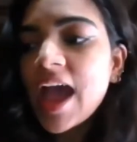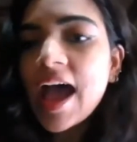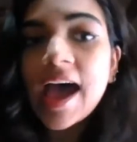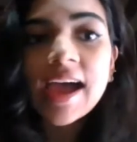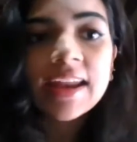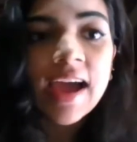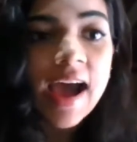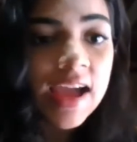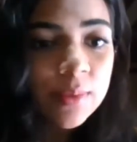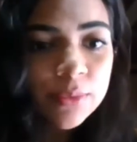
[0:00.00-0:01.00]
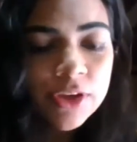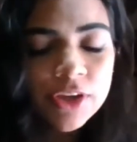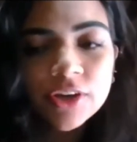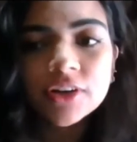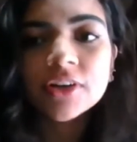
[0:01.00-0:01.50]
And I'm
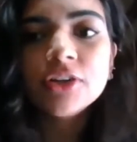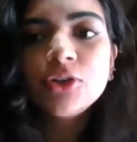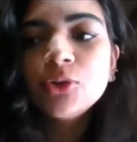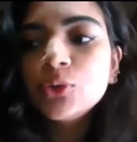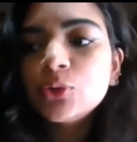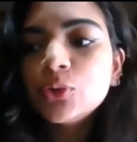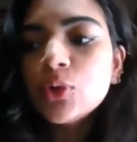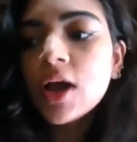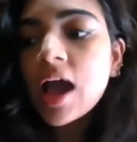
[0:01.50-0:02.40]
here to